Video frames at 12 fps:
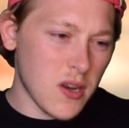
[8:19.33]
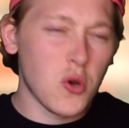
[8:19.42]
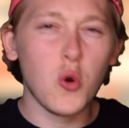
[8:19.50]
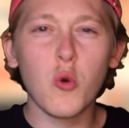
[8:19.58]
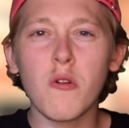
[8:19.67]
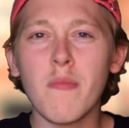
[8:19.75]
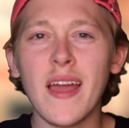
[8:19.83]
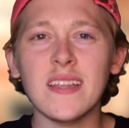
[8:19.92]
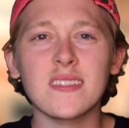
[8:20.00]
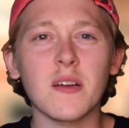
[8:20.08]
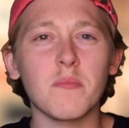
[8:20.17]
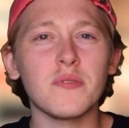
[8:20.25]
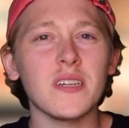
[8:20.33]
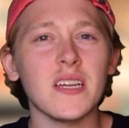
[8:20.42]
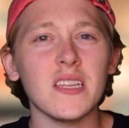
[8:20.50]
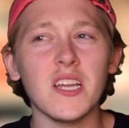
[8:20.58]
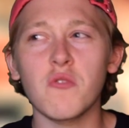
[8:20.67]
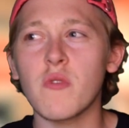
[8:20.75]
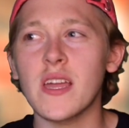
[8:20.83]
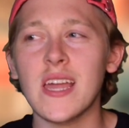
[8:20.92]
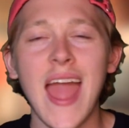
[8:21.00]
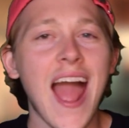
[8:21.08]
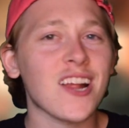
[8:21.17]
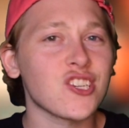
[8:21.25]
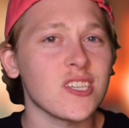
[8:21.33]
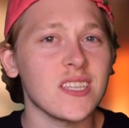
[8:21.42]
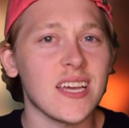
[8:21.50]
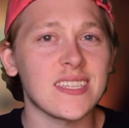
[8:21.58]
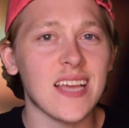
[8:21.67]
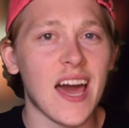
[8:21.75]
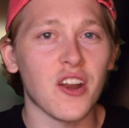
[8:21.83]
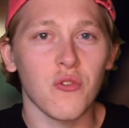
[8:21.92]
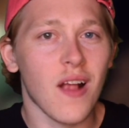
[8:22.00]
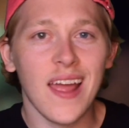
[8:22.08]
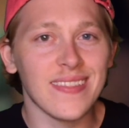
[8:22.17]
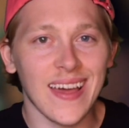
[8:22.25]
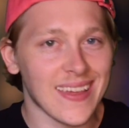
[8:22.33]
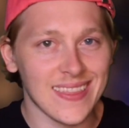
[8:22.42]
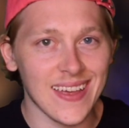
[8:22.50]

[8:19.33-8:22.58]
mean, who remains completely reactionless on a ride like